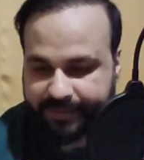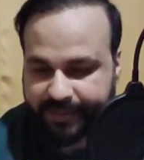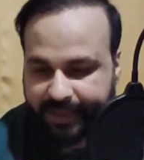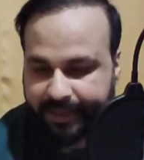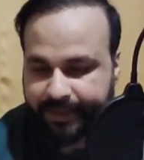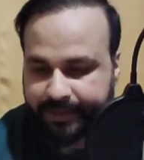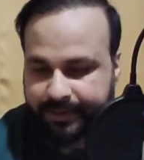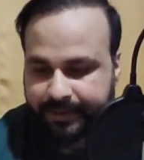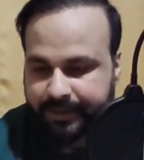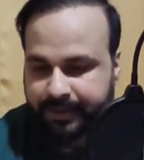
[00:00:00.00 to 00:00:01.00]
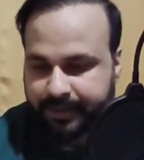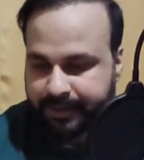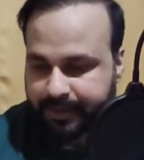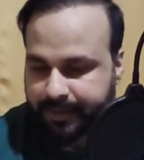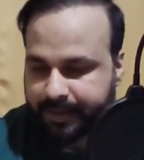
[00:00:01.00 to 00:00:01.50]
side.
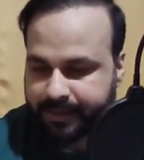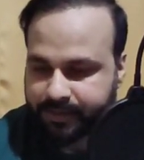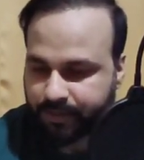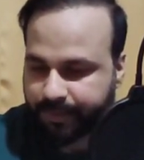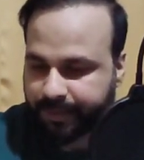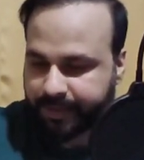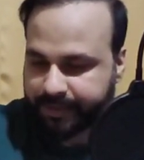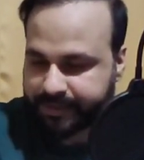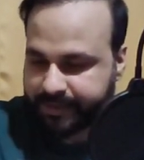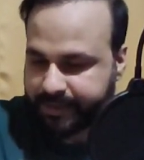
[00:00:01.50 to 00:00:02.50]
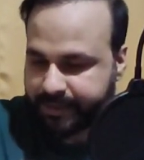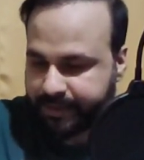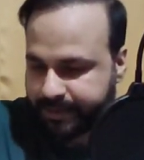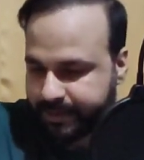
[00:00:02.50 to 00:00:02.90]
Let's open and see.